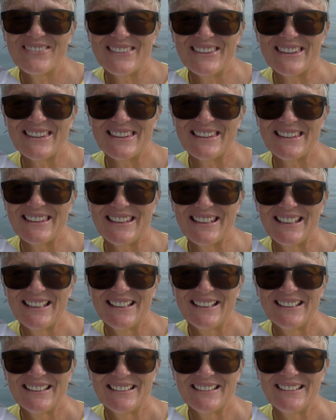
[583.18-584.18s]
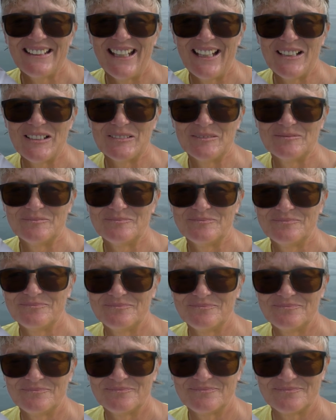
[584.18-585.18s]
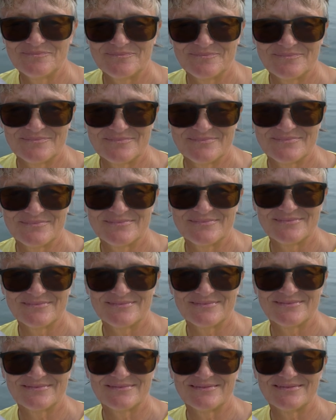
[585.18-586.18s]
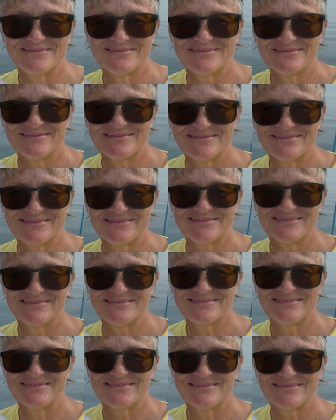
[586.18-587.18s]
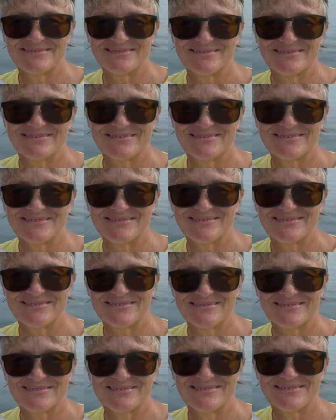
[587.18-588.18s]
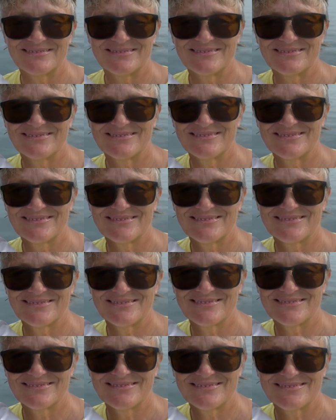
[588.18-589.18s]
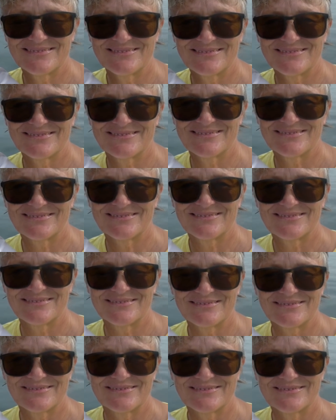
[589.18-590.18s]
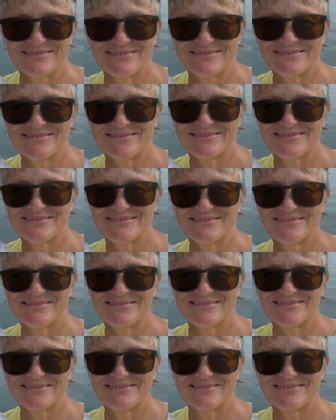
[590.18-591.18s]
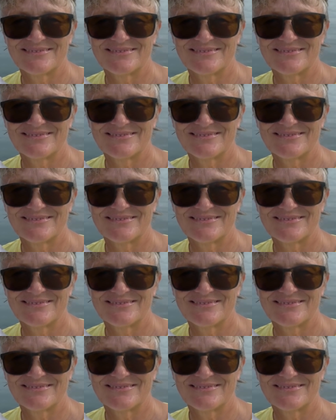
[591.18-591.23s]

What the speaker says: (silent)